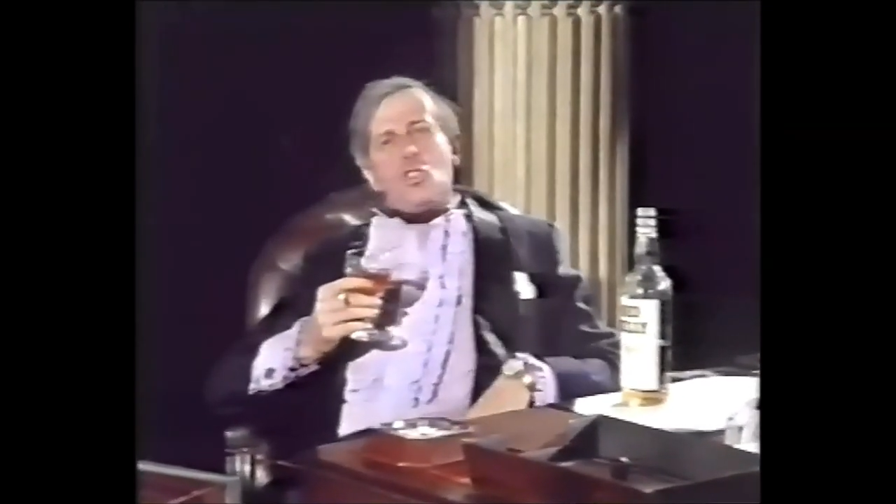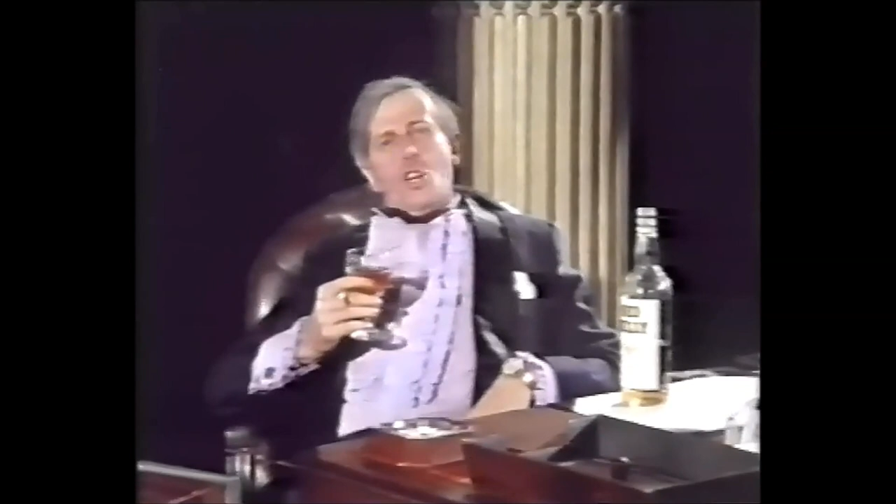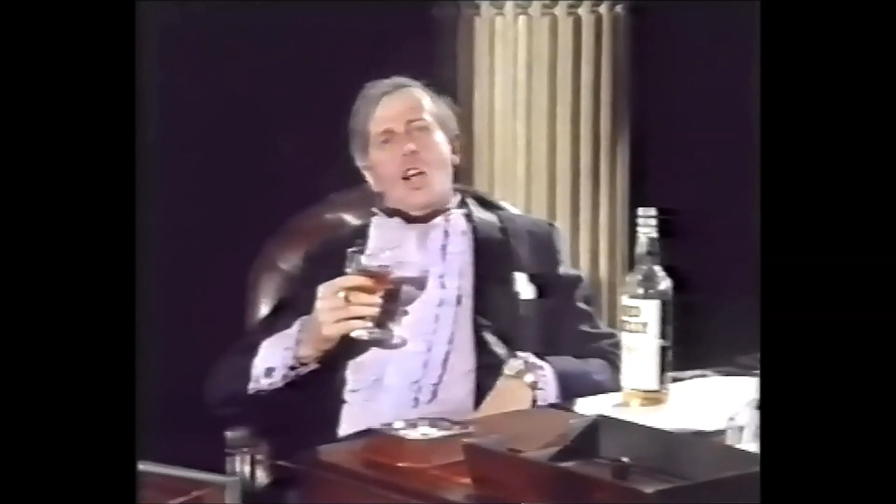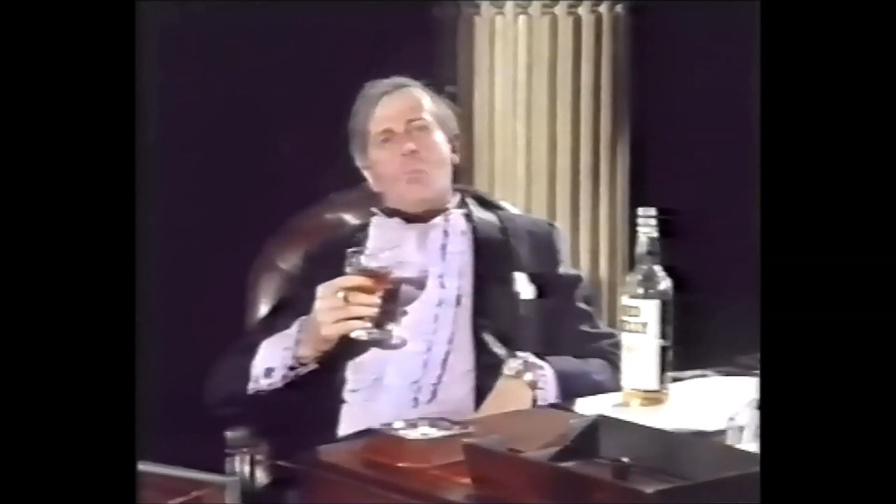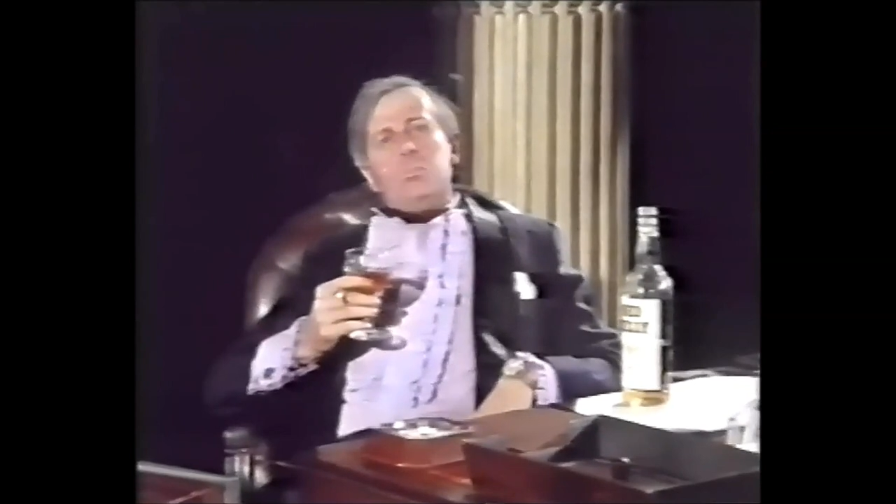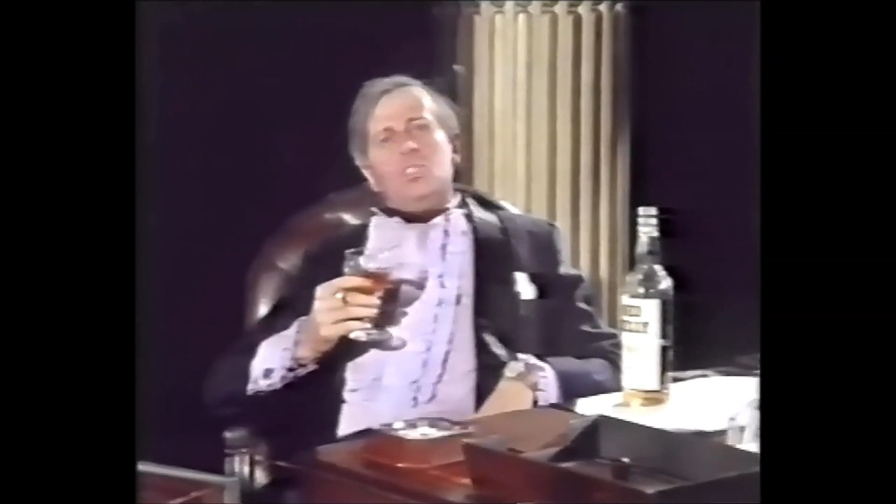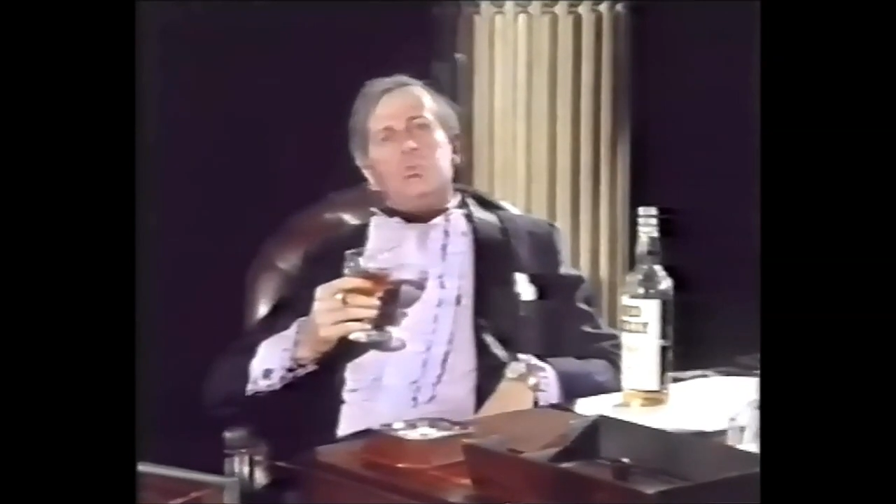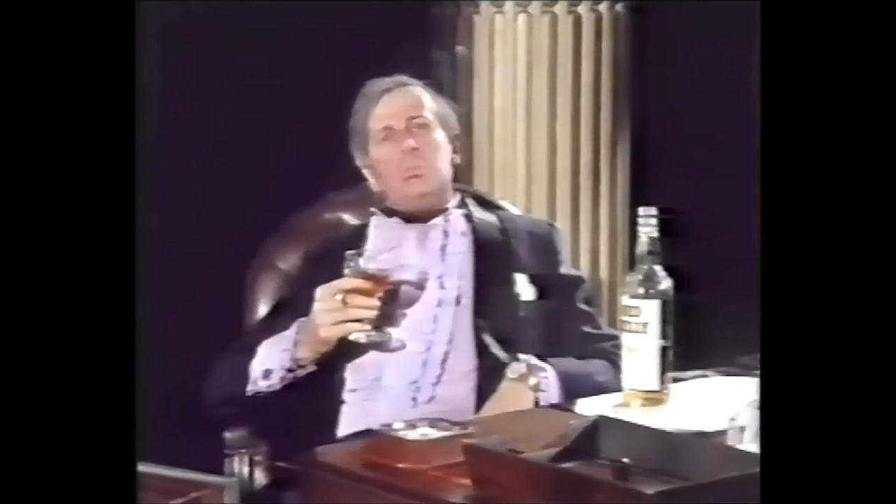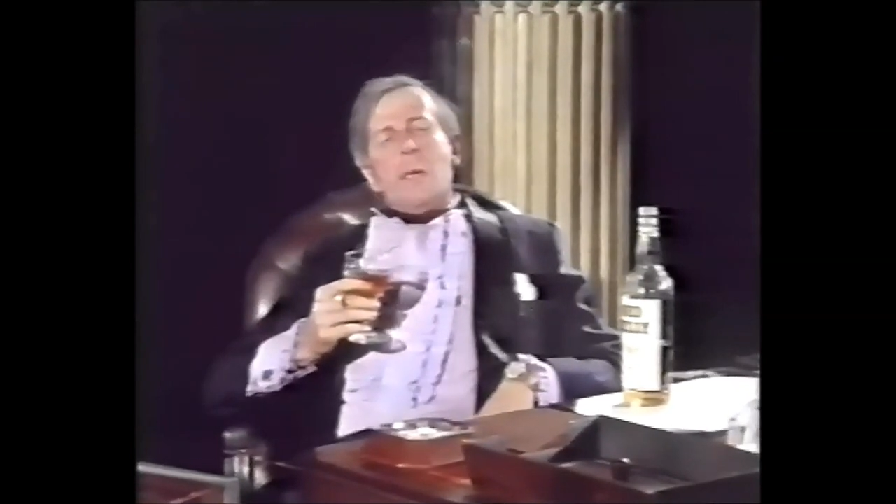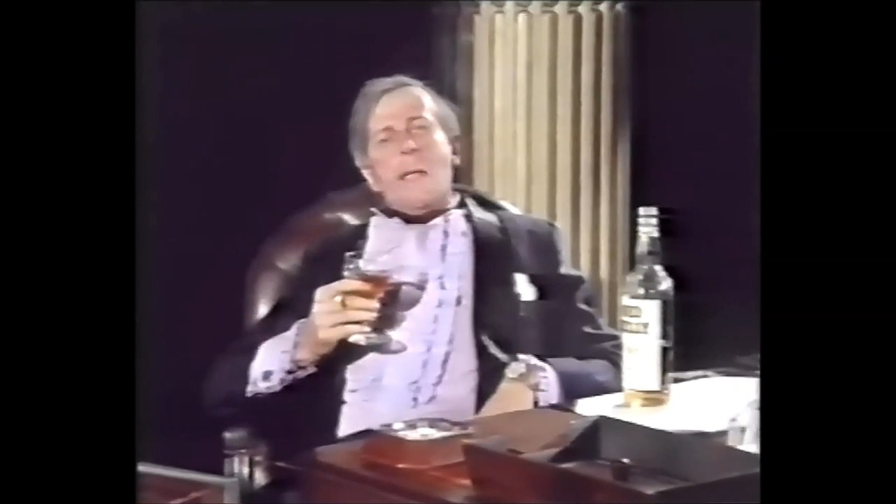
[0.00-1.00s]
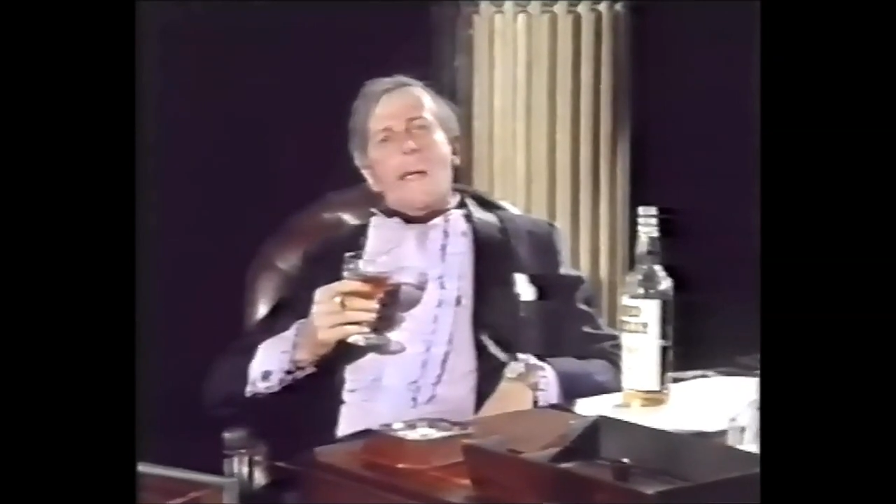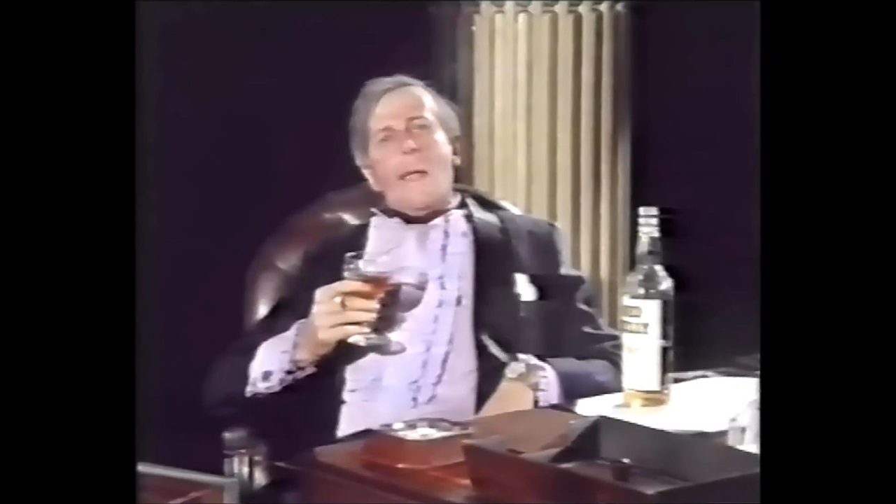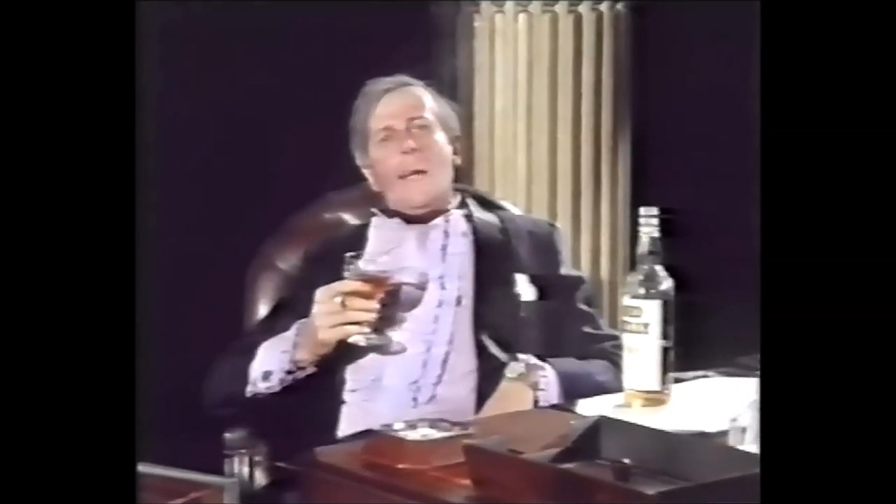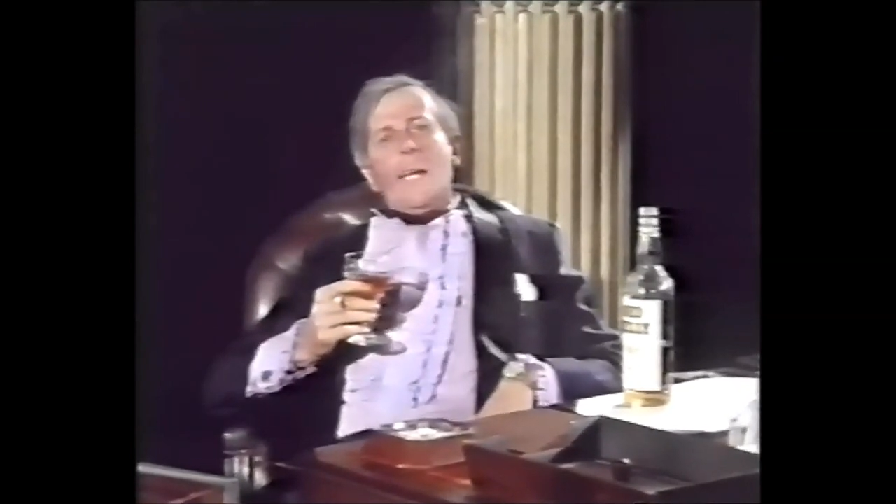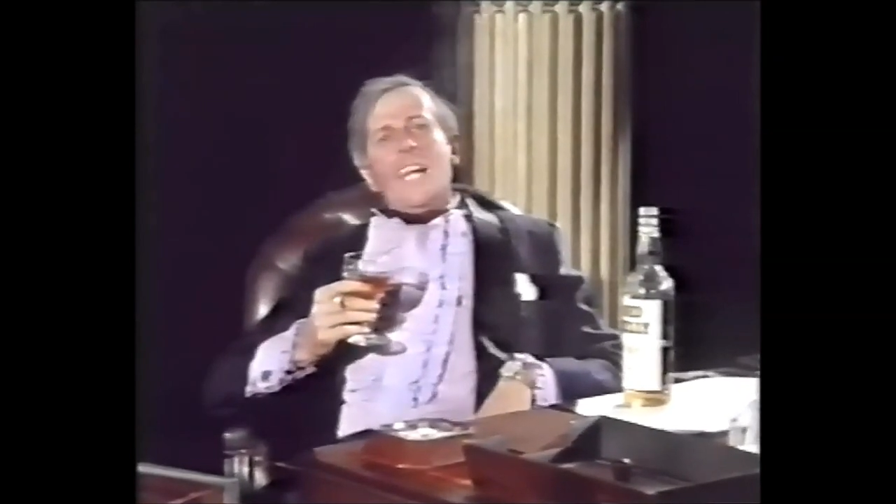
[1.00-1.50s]
job
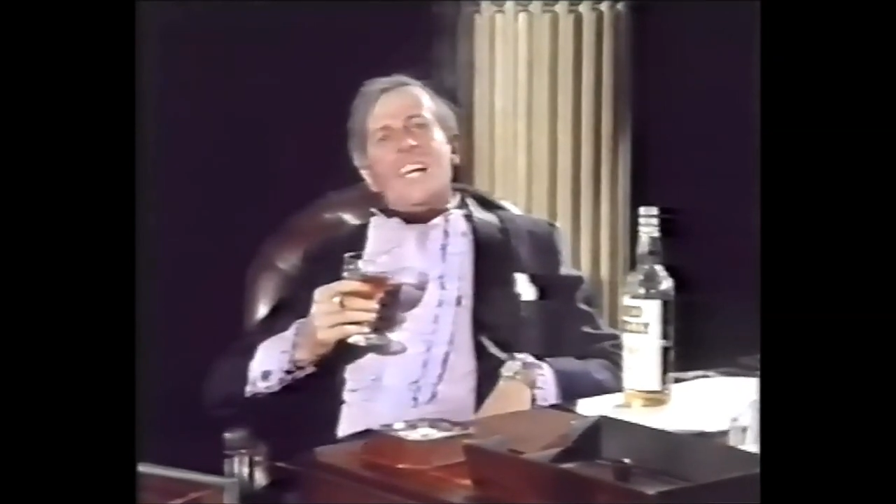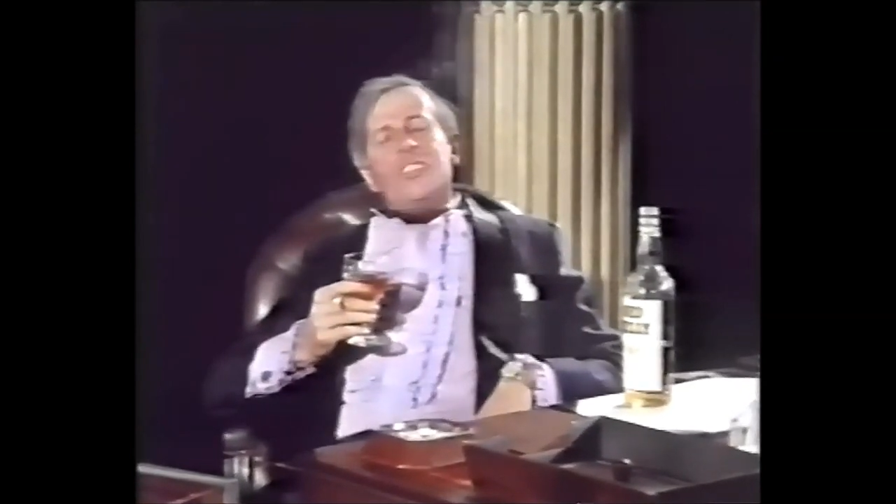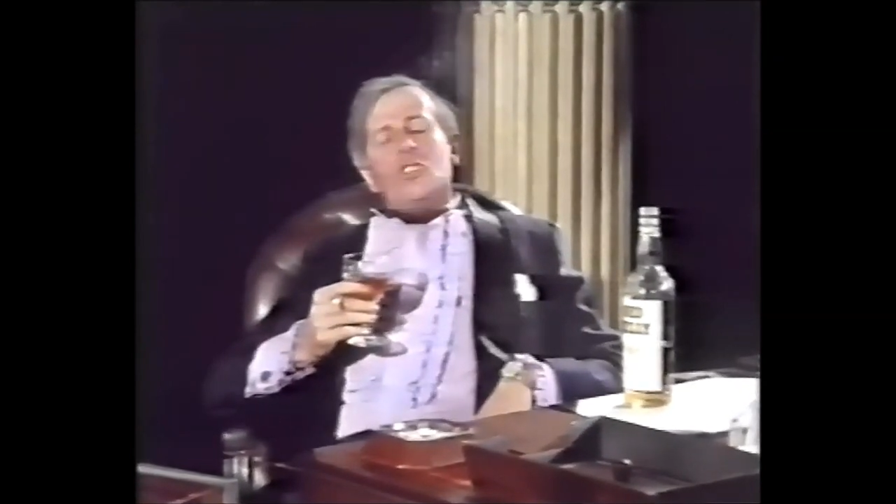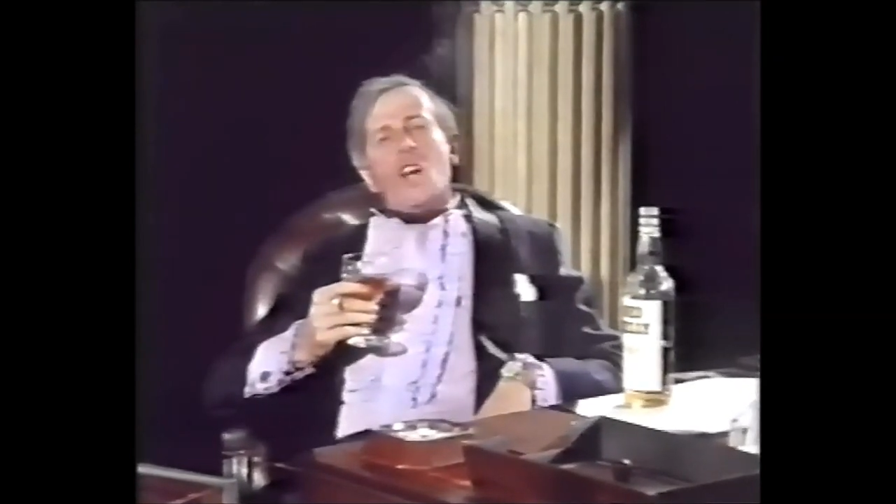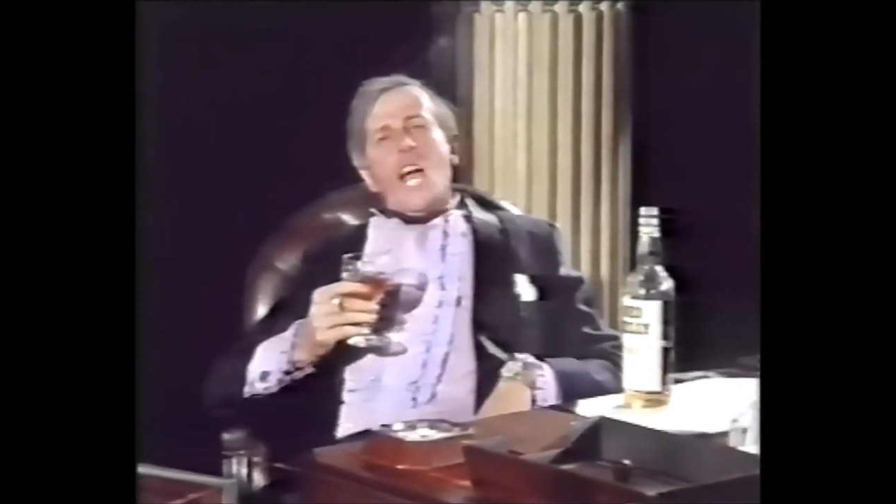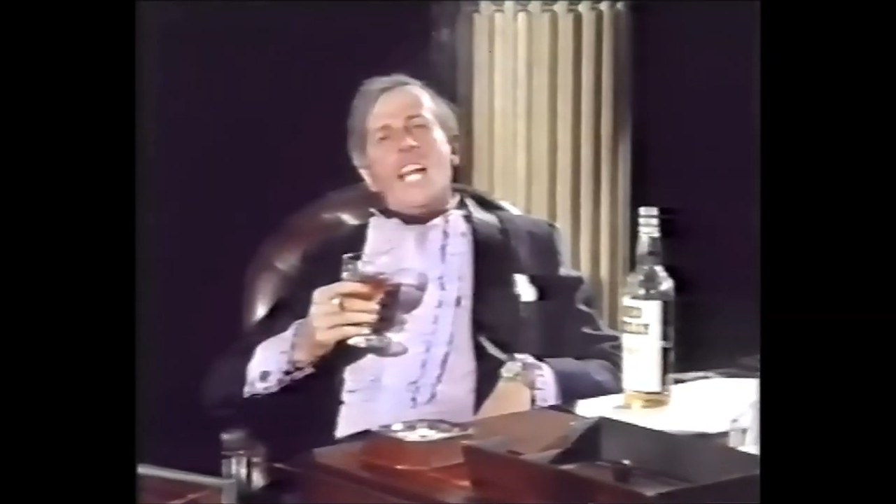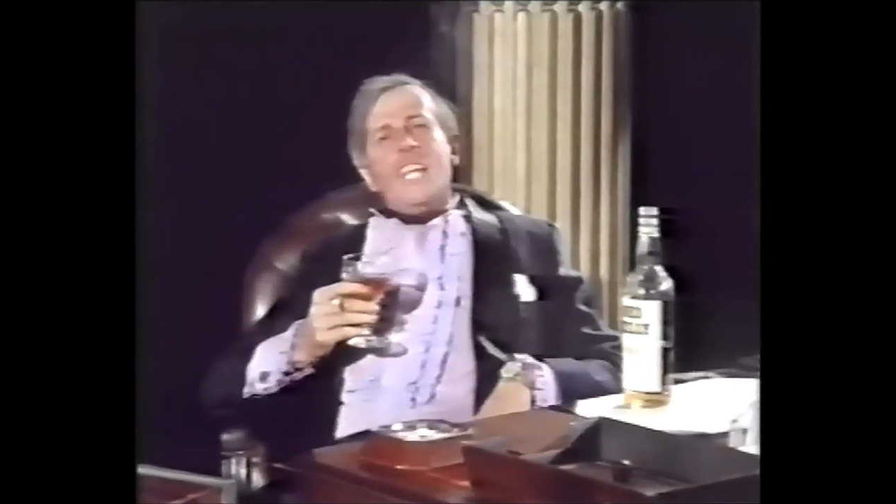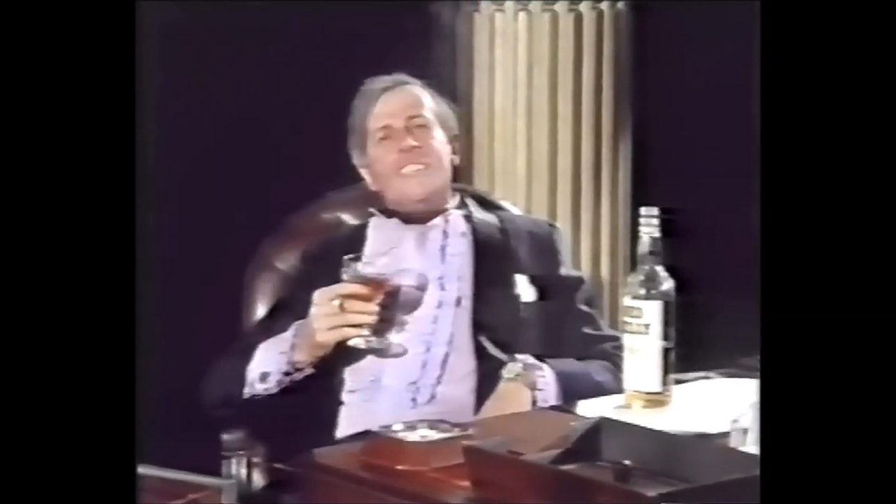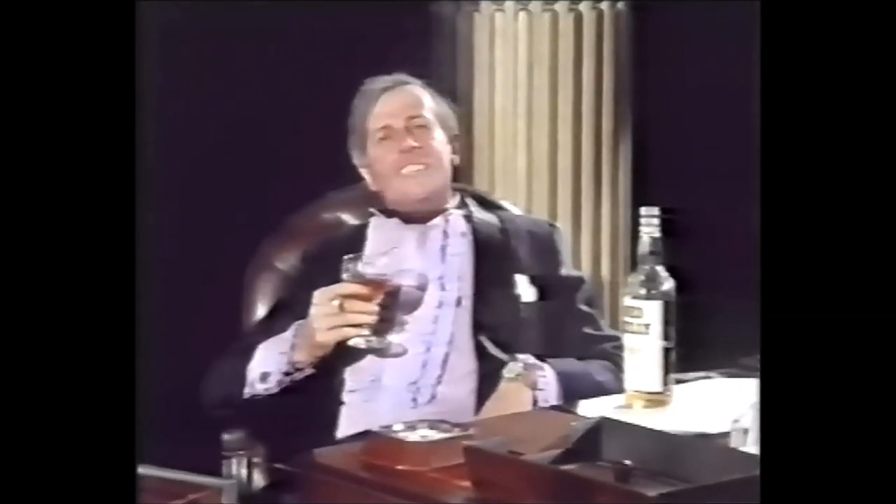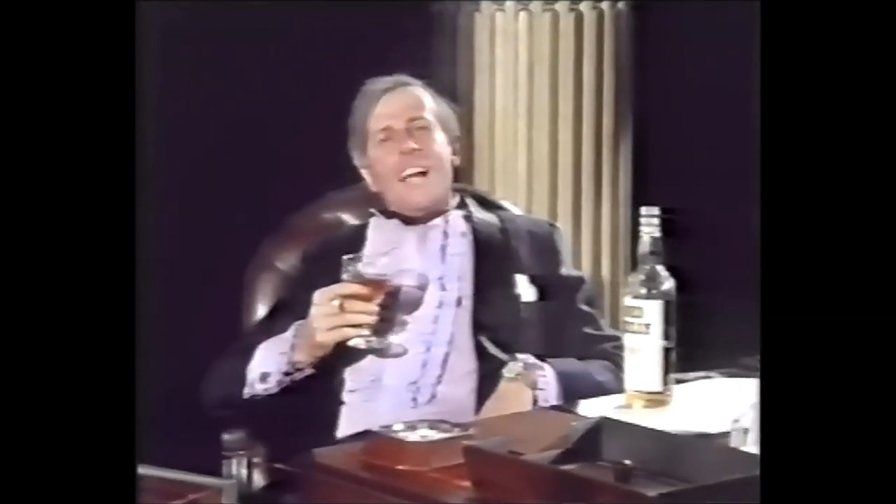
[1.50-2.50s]
spearheading Australia's